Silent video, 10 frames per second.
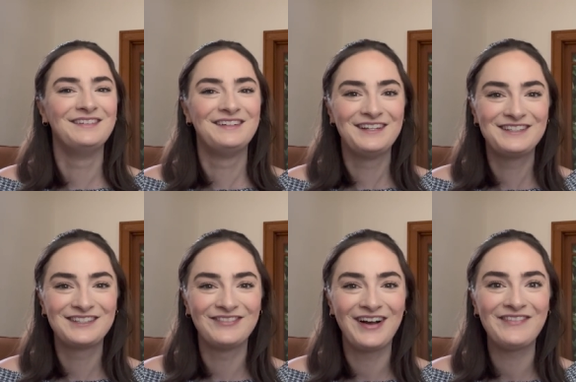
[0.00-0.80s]
need
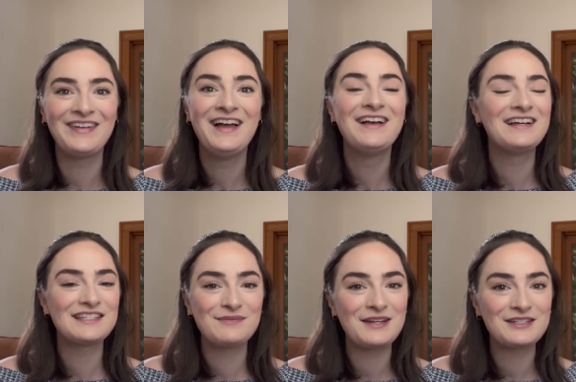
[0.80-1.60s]
some help,
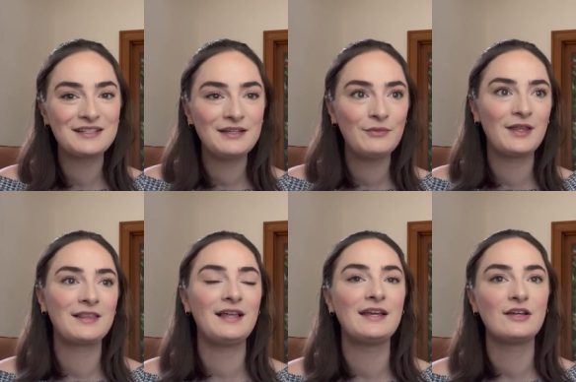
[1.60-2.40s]
especially with
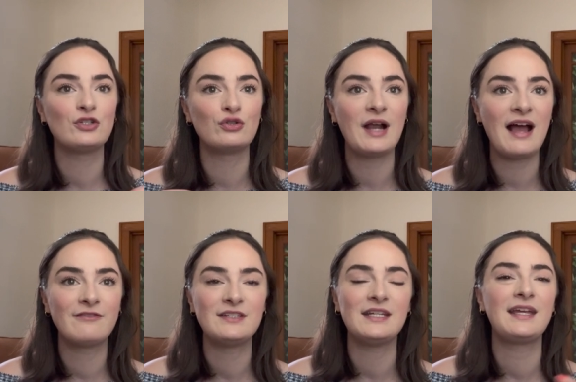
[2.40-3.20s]
like
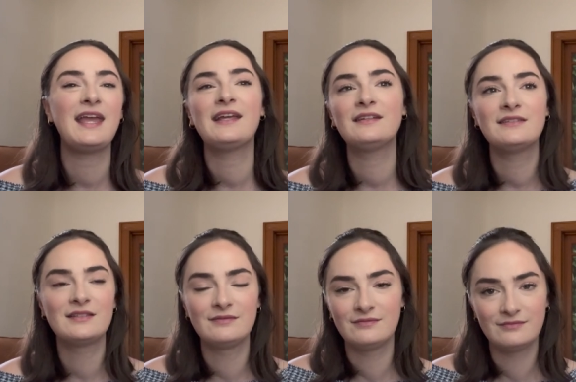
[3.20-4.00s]
drafting and
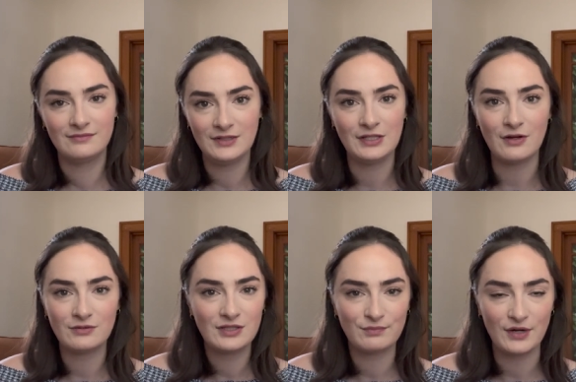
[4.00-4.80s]
you know,
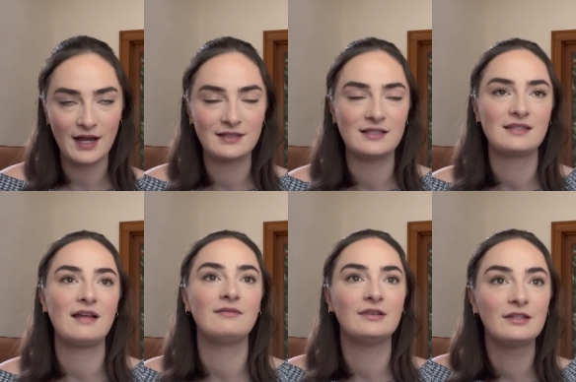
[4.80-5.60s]
just practice.
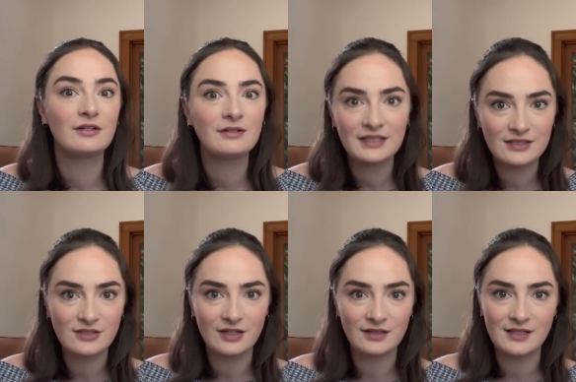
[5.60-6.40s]
I literally
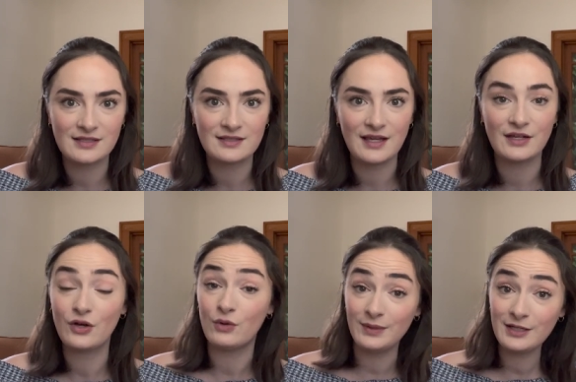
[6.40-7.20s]
started this like
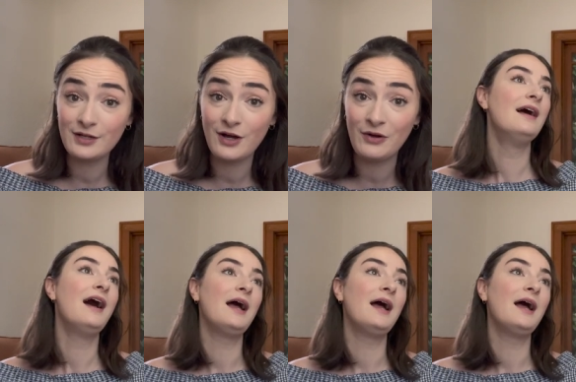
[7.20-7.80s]
a week ago.